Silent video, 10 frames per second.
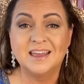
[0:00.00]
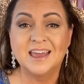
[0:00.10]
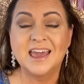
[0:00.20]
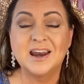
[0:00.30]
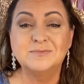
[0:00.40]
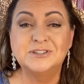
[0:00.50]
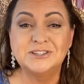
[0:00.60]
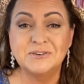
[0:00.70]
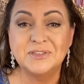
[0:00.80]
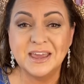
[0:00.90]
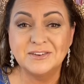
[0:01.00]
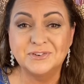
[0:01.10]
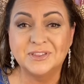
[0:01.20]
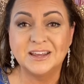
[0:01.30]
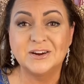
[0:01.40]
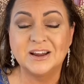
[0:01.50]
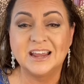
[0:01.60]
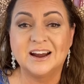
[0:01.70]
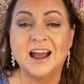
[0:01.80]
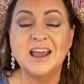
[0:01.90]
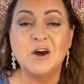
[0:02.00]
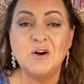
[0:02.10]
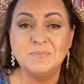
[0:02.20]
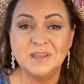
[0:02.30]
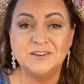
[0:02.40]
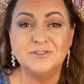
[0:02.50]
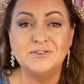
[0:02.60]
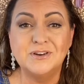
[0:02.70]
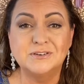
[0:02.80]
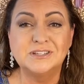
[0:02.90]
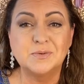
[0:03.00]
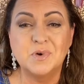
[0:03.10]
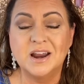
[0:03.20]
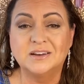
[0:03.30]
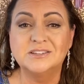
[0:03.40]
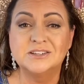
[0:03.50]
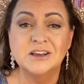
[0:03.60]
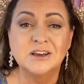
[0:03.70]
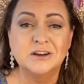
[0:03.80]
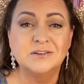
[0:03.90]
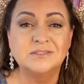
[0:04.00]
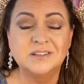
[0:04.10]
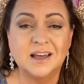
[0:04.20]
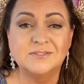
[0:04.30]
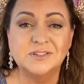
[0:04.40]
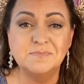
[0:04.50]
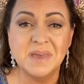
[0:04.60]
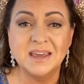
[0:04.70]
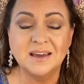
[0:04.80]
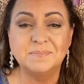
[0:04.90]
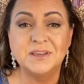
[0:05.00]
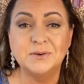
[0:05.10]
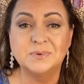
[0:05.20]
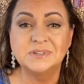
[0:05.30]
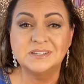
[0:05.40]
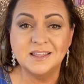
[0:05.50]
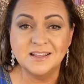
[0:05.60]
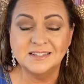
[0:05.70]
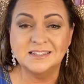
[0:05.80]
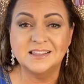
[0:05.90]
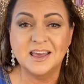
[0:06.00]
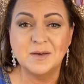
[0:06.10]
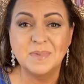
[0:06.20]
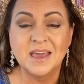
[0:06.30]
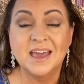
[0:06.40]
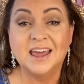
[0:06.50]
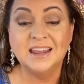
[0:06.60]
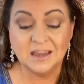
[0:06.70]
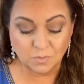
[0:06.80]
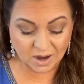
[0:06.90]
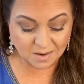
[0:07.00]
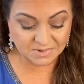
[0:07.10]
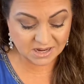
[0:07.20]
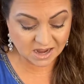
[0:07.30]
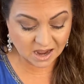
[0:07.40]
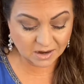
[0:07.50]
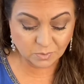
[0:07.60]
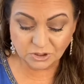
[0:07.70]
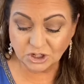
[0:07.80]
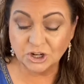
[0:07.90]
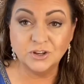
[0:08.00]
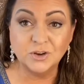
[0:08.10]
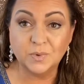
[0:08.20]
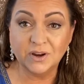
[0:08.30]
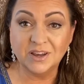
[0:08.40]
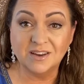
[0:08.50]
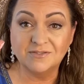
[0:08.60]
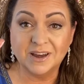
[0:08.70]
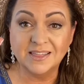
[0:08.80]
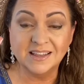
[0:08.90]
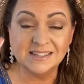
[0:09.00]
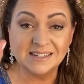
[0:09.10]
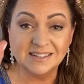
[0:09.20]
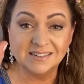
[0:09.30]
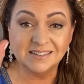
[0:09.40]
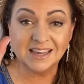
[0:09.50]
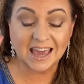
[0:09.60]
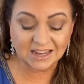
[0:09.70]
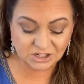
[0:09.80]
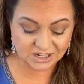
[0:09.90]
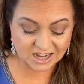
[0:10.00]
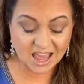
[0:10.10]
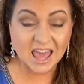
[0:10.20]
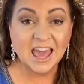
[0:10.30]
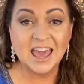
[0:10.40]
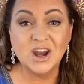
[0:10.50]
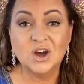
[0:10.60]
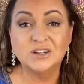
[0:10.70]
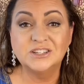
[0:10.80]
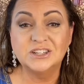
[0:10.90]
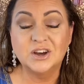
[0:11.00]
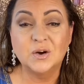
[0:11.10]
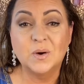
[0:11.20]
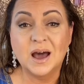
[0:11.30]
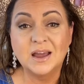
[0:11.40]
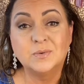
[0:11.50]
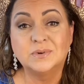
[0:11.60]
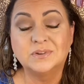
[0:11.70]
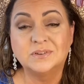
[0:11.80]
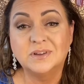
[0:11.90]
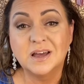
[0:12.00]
And I'm so thankful that you're here. I hope that if you know someone else who loves makeup, that you will send this to them. And again, when I'm done, I will show you where you can find this little gadget. And also, I will